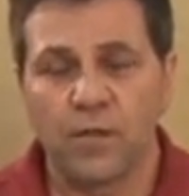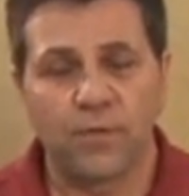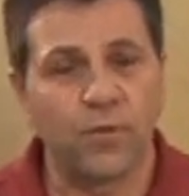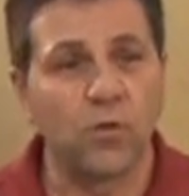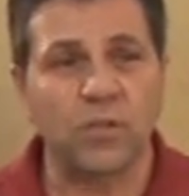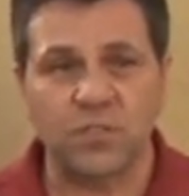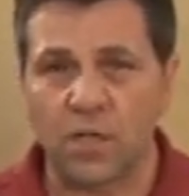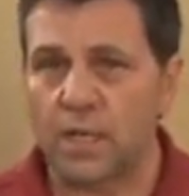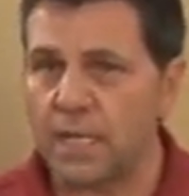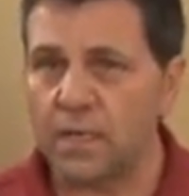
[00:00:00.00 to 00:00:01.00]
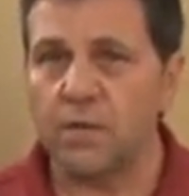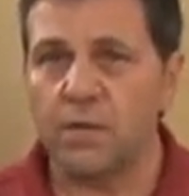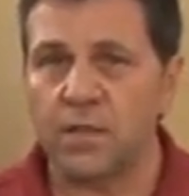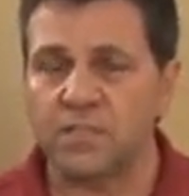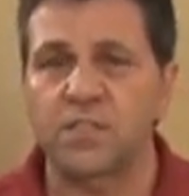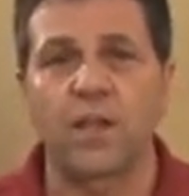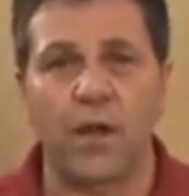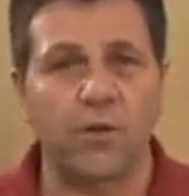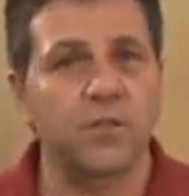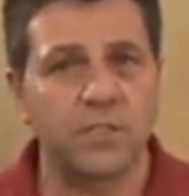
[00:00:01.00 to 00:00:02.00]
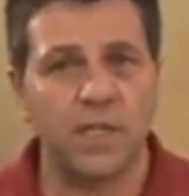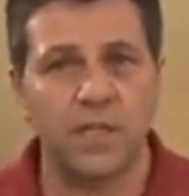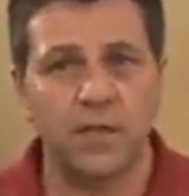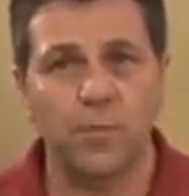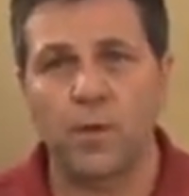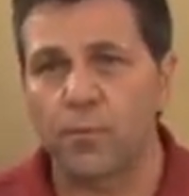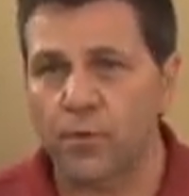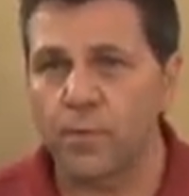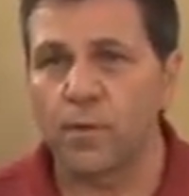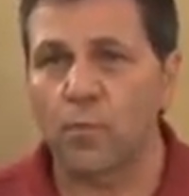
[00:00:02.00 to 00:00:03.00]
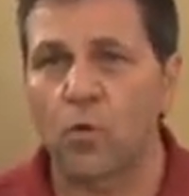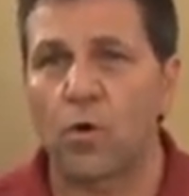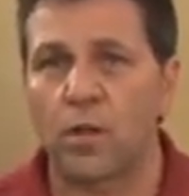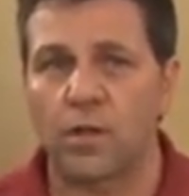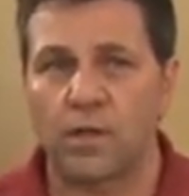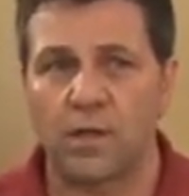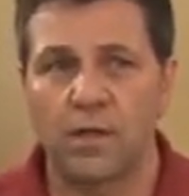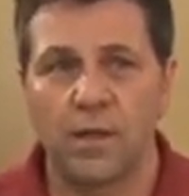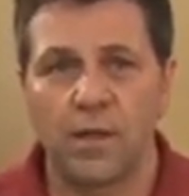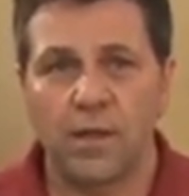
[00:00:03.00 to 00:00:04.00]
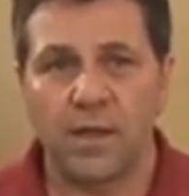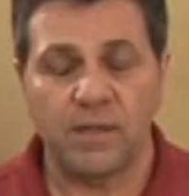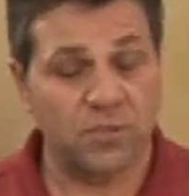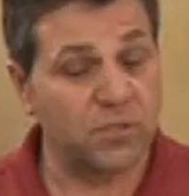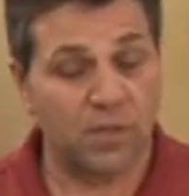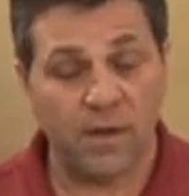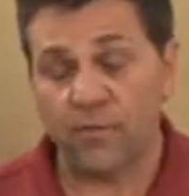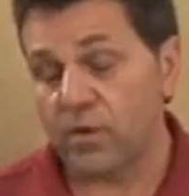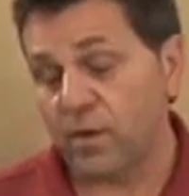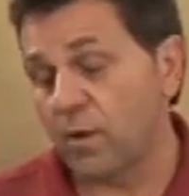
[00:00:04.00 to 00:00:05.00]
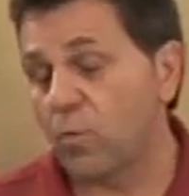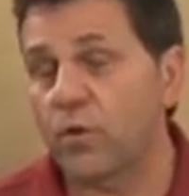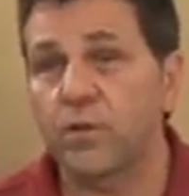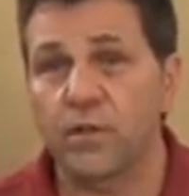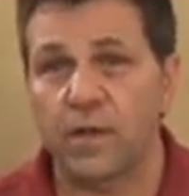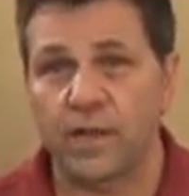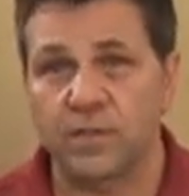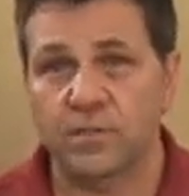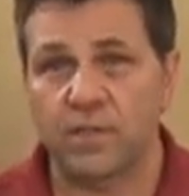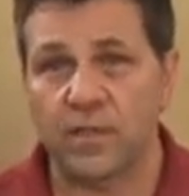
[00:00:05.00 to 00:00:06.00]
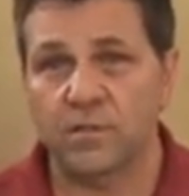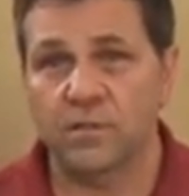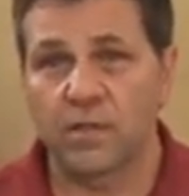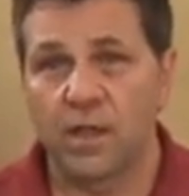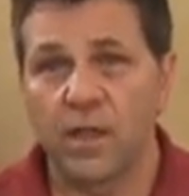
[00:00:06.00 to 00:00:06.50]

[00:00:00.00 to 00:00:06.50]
The fuel is clean, it's guaranteed to be premium quality, and it's delivered anywhere in the United States.